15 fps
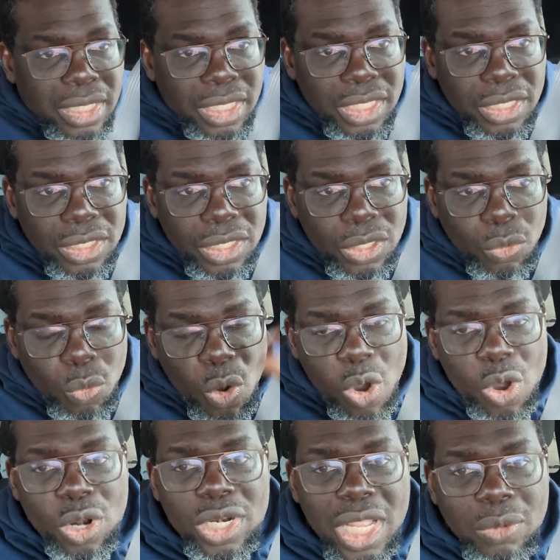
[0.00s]
the, the
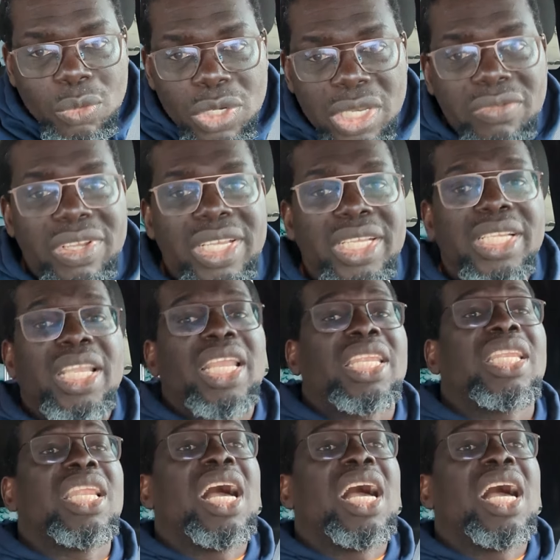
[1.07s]
world that we're living in getting